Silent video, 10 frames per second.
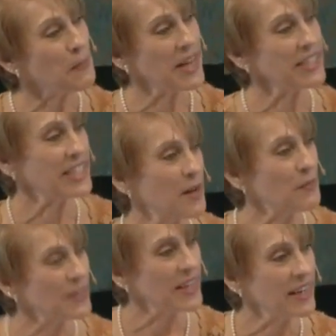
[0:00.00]
about
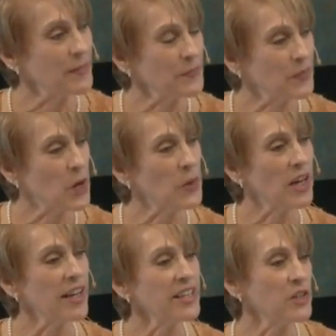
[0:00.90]
something going
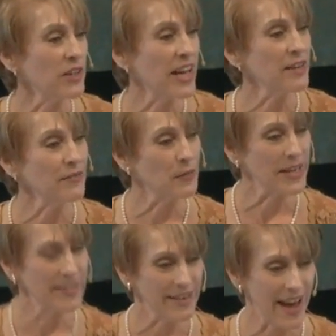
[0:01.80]
on in your life
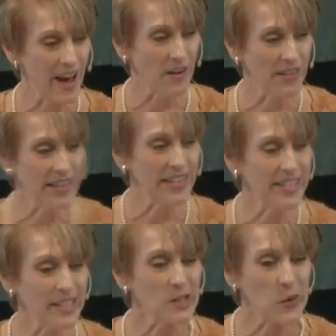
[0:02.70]
right now that
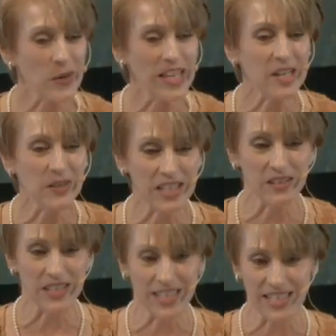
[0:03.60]
is annoying or
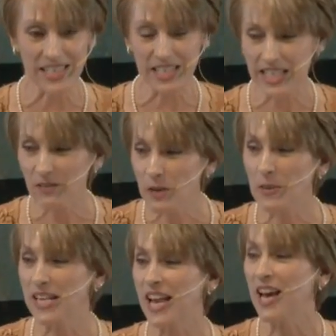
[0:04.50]
irritating. Does
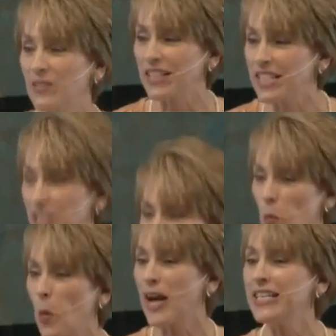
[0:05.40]
everybody have at least
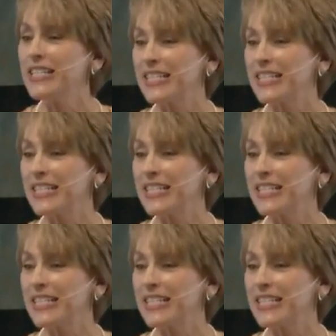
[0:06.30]
one